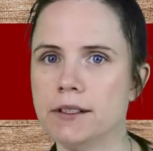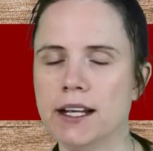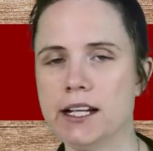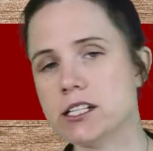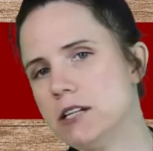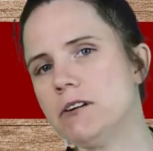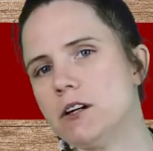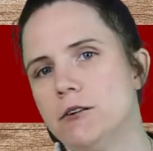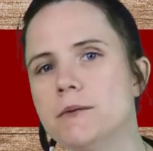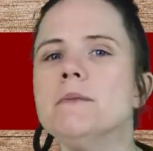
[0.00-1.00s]
It's
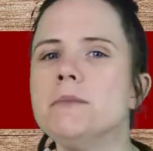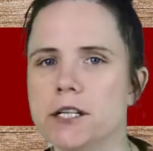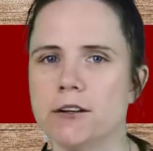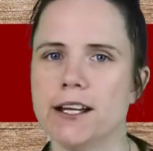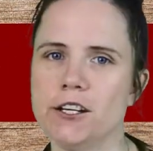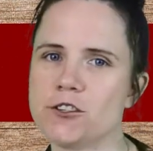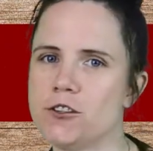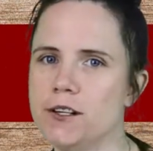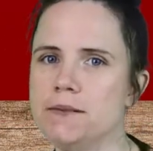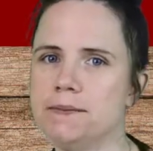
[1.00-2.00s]
difficult, but you'll get used
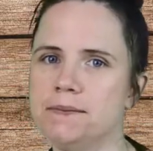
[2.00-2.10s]
to it.